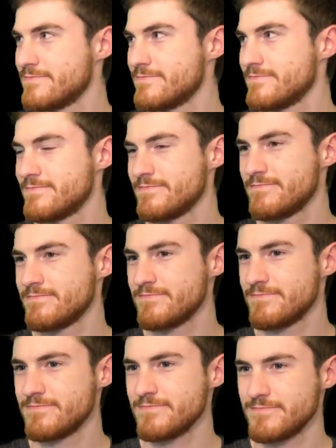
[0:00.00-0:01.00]

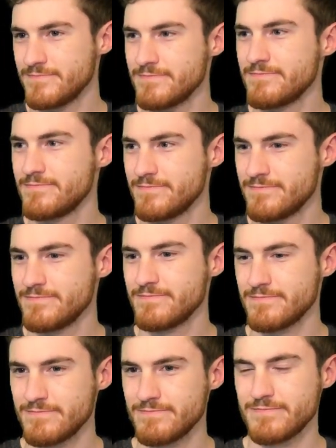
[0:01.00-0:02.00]

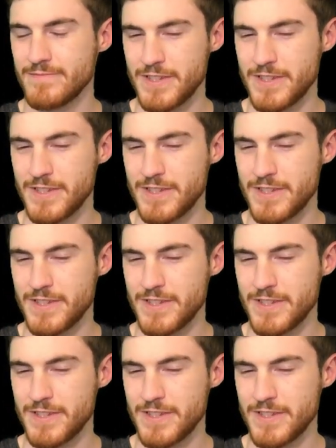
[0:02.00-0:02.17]
[no speech]